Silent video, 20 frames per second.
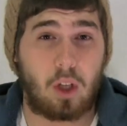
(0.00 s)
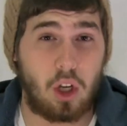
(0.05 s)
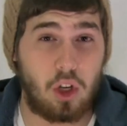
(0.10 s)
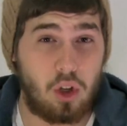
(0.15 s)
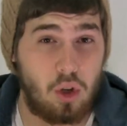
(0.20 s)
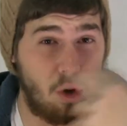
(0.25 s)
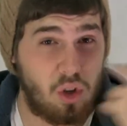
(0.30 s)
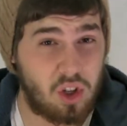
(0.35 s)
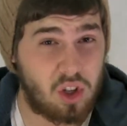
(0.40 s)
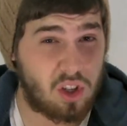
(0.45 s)
could
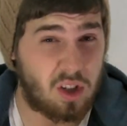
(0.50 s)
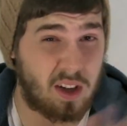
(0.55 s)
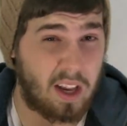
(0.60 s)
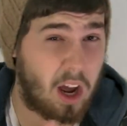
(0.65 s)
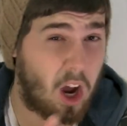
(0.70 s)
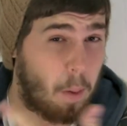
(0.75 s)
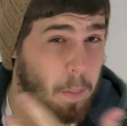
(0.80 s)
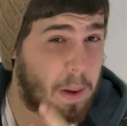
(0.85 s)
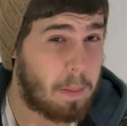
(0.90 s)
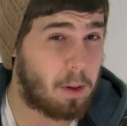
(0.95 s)
you just
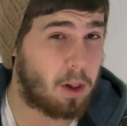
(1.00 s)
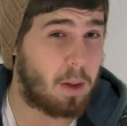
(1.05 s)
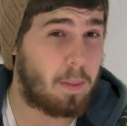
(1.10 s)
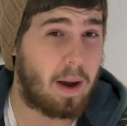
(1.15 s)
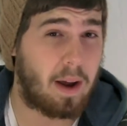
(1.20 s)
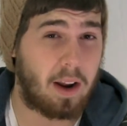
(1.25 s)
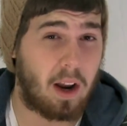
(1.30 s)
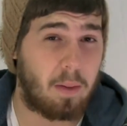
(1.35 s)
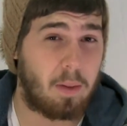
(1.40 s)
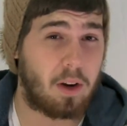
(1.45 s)
tell people
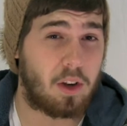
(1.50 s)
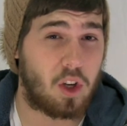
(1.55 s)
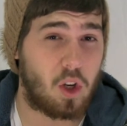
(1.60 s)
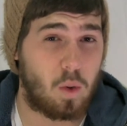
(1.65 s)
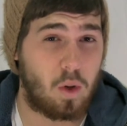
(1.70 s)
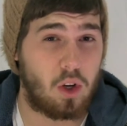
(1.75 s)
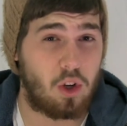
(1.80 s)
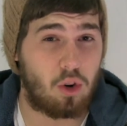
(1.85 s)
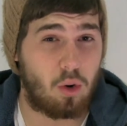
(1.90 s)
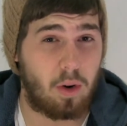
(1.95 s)
about how much
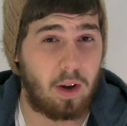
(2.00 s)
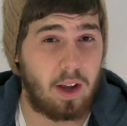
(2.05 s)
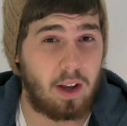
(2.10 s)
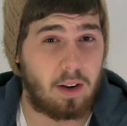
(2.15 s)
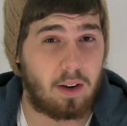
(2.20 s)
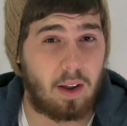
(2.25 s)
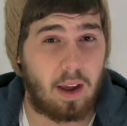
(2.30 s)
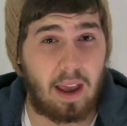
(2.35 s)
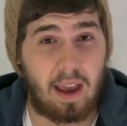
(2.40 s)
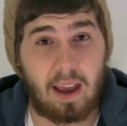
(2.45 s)
you enjoy
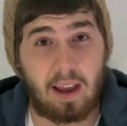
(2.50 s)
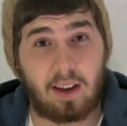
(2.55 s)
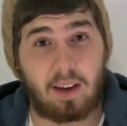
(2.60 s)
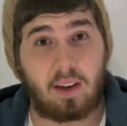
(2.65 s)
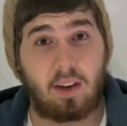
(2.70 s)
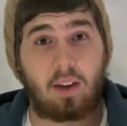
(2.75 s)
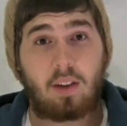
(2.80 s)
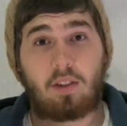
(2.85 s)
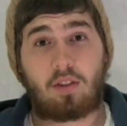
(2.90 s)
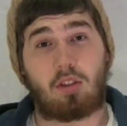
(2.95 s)
it
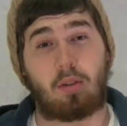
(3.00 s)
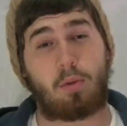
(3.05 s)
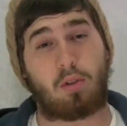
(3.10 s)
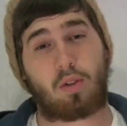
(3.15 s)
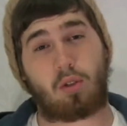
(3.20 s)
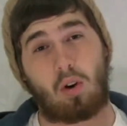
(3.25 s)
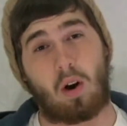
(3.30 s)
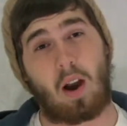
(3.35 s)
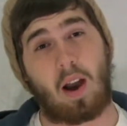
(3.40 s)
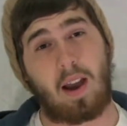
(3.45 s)
and
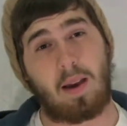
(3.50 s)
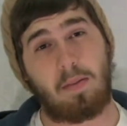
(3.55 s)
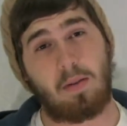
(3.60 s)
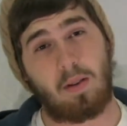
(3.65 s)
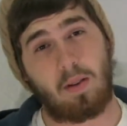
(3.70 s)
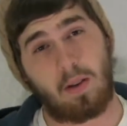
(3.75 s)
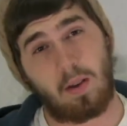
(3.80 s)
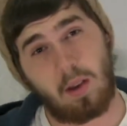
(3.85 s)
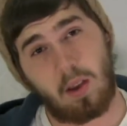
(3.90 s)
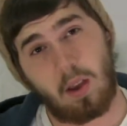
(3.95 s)
subscribe
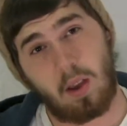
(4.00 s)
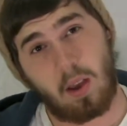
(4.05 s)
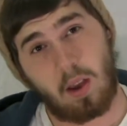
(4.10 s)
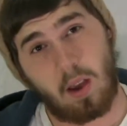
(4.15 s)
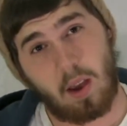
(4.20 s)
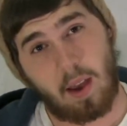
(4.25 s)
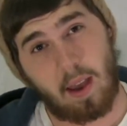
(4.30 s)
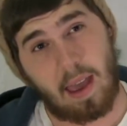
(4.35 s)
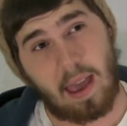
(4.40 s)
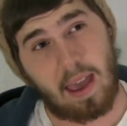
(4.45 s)

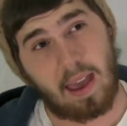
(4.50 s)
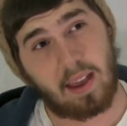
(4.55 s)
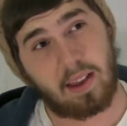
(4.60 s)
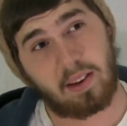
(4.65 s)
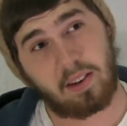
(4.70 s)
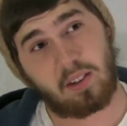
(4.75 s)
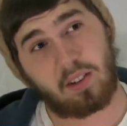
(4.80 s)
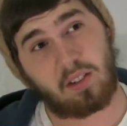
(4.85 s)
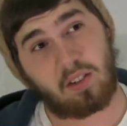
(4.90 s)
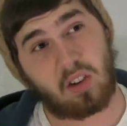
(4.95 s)

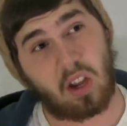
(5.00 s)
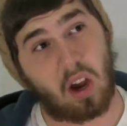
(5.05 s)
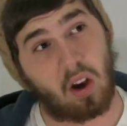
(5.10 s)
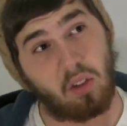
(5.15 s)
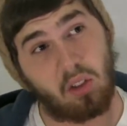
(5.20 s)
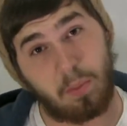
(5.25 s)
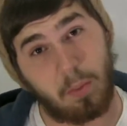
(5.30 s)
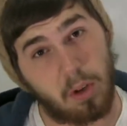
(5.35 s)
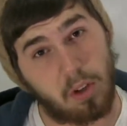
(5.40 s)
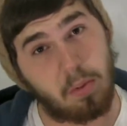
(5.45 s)
and
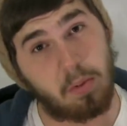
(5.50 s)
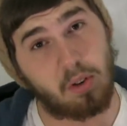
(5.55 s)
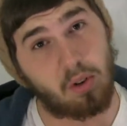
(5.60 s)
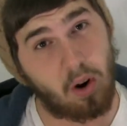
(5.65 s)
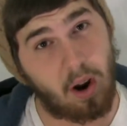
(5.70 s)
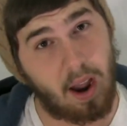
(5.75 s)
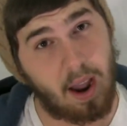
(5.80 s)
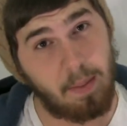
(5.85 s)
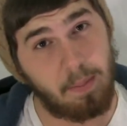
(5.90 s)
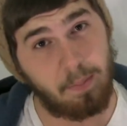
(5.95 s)
tell them to
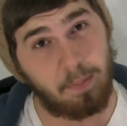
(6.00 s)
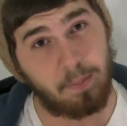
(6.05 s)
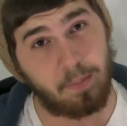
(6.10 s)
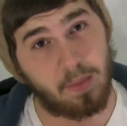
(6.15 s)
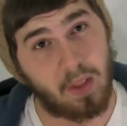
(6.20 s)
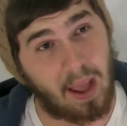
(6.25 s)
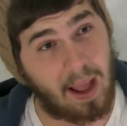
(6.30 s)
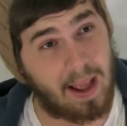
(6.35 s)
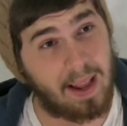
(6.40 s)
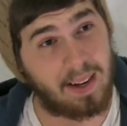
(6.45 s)
subscribe
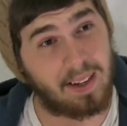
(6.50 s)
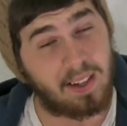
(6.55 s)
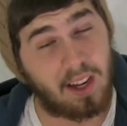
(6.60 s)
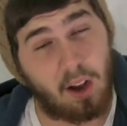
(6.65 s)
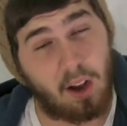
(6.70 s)
and